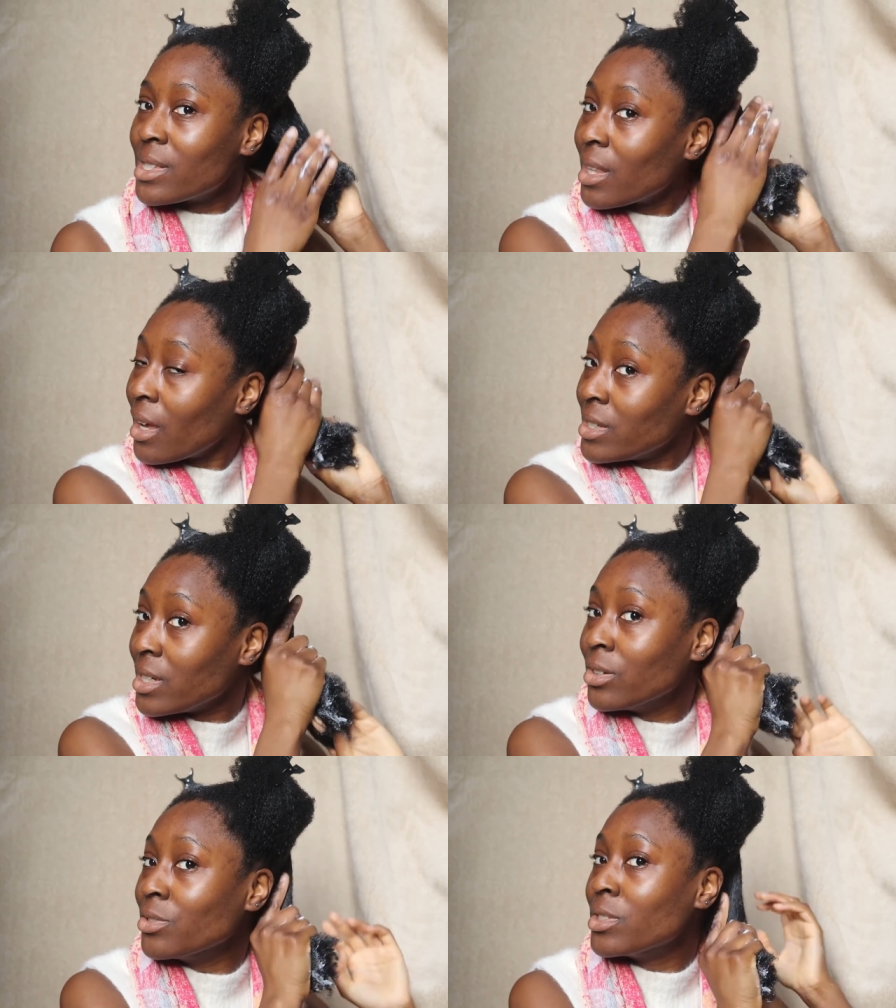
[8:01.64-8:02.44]
and
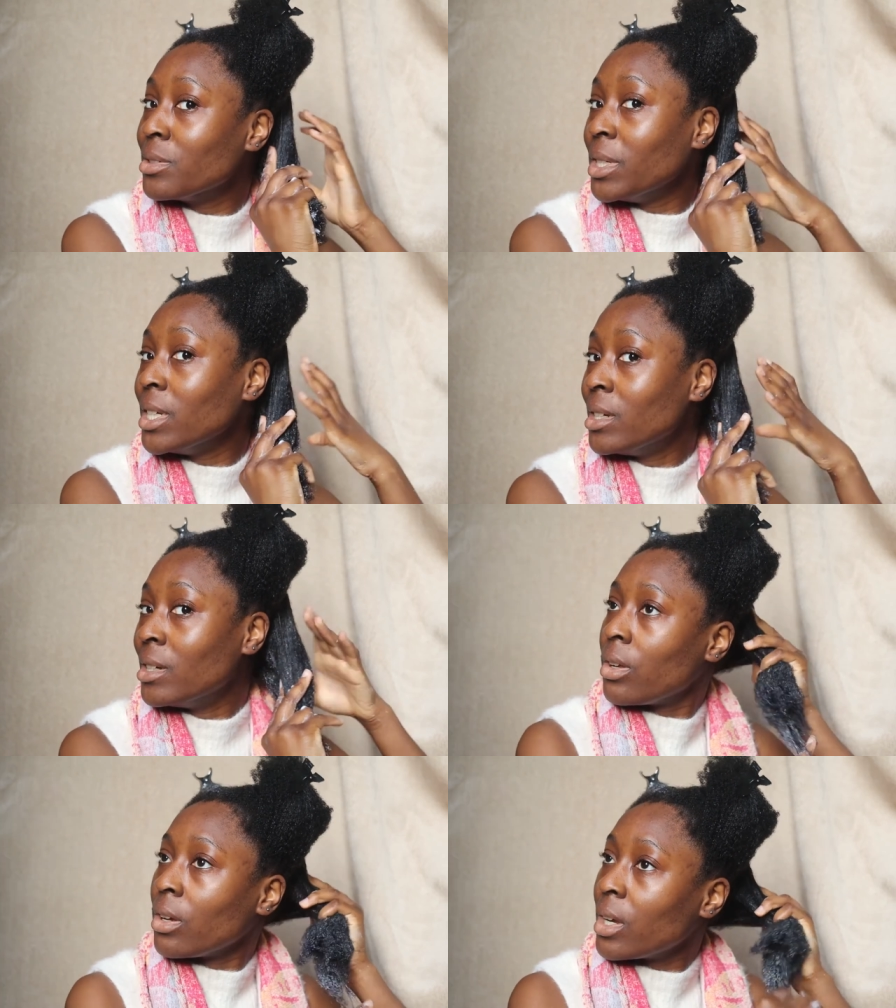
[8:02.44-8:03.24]
sliding onto me.
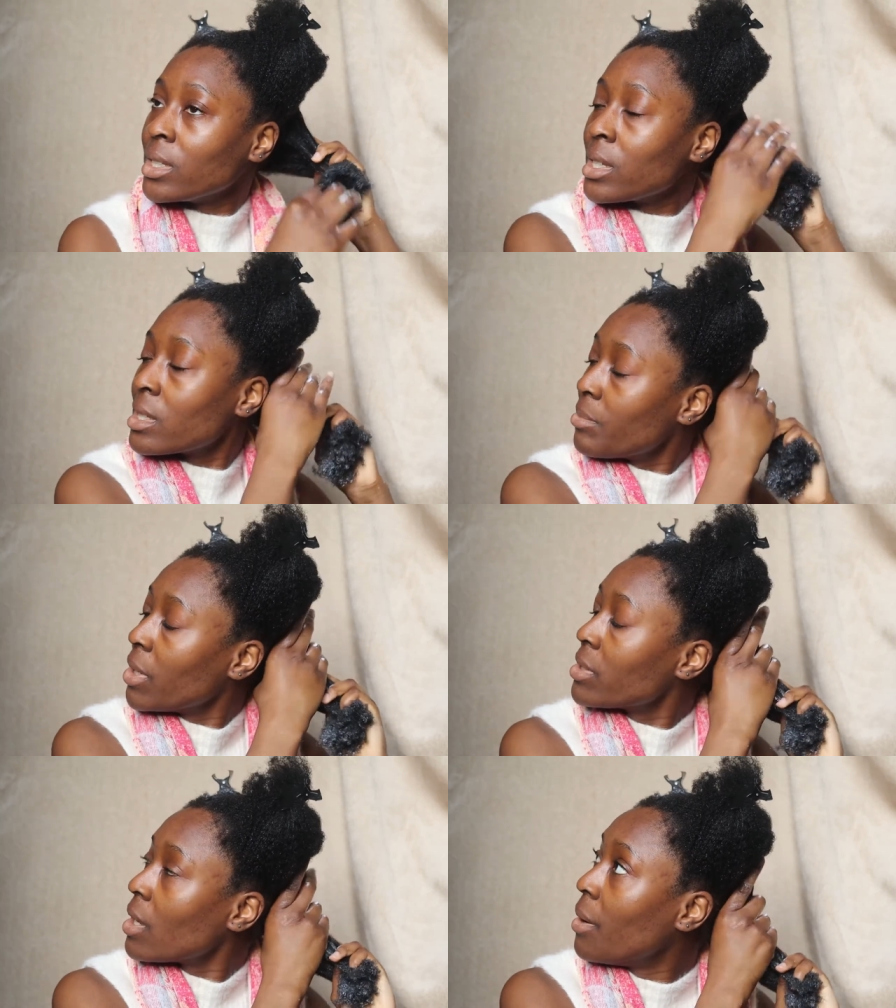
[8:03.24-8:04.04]
No guys, this
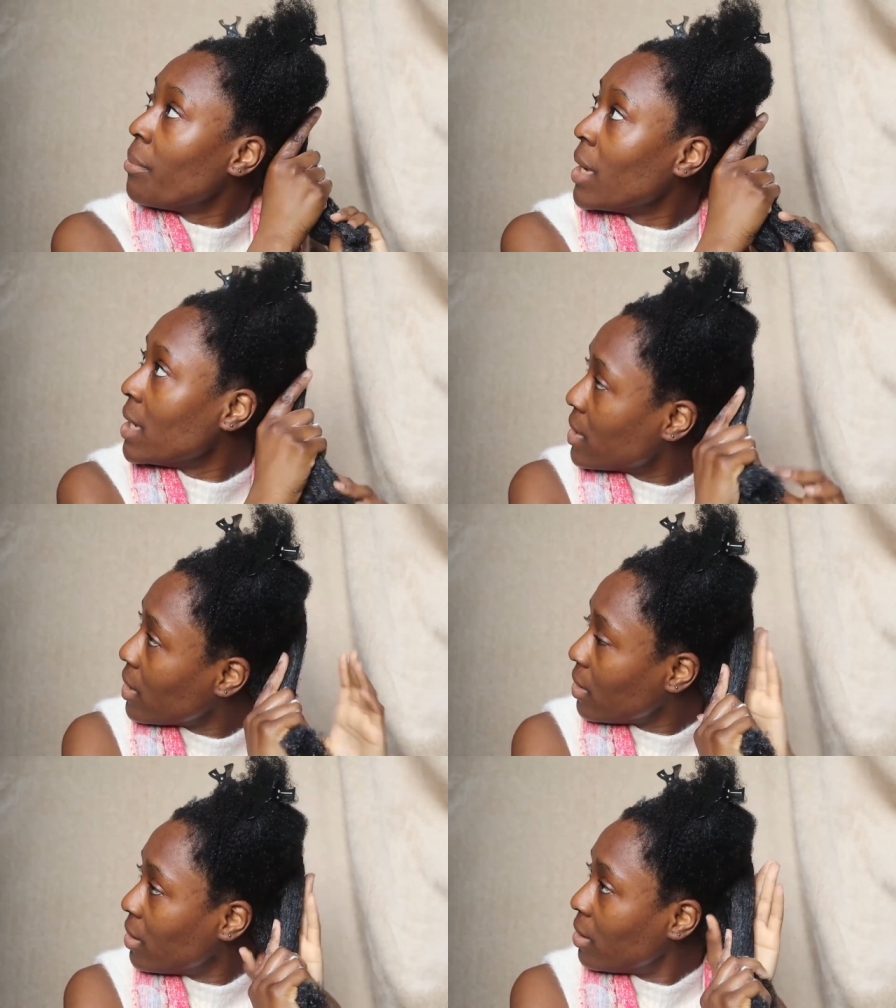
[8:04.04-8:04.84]
smells
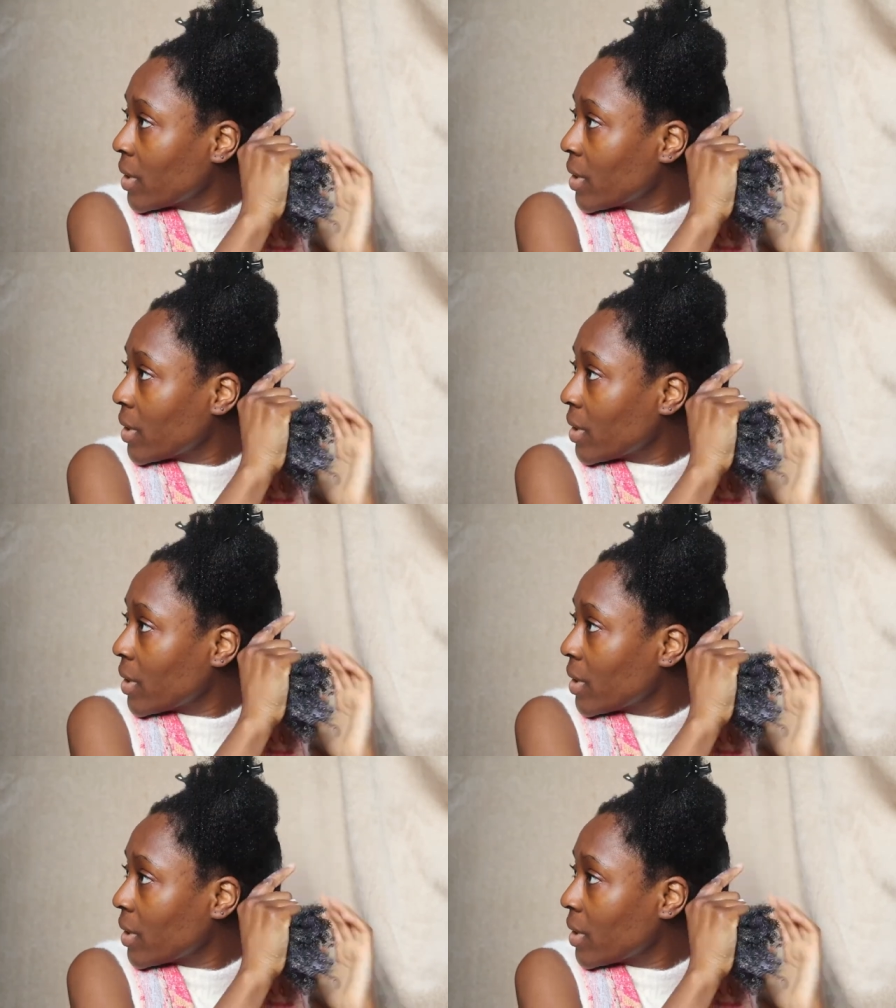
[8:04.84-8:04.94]
amazing.